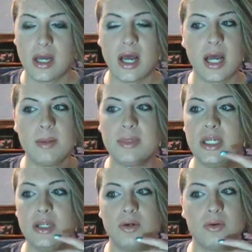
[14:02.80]
I
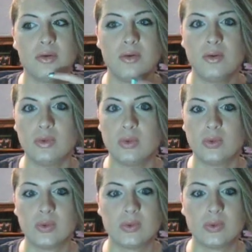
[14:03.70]
mean, ooh.
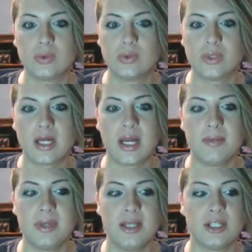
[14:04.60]
I
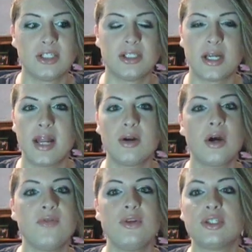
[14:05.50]
mean, sh- I don't
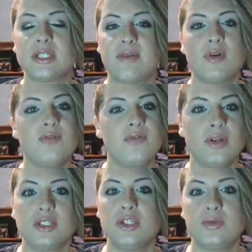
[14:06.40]
know if you just have no
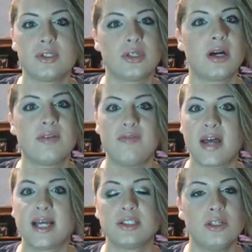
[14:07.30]
filter and you're just talking
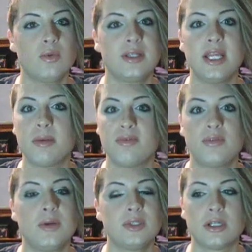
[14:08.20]
fast and you weren't thinking
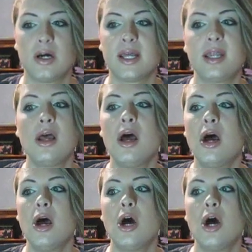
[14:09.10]
before you were talking.
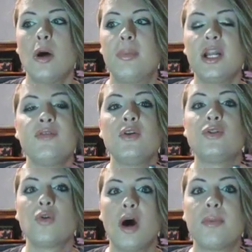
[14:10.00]
But if you
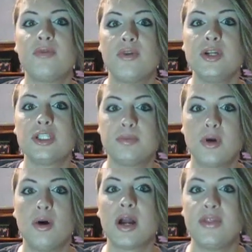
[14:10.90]
thought before you
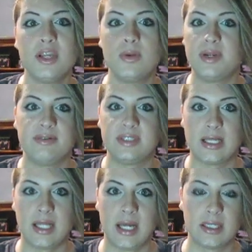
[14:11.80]
spoke, I think you wouldn't have
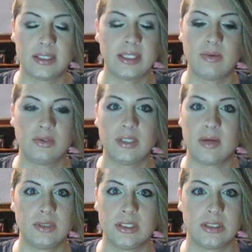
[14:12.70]
said that because that was
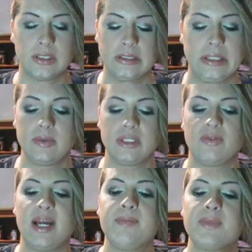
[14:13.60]
that was just that wasn't
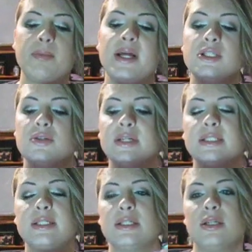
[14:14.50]
right. But then Teresa
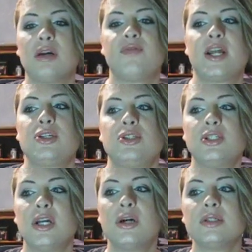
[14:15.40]
says in a confessional,
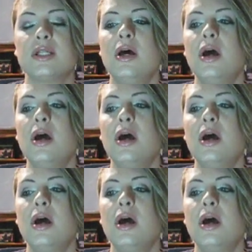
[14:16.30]
she goes,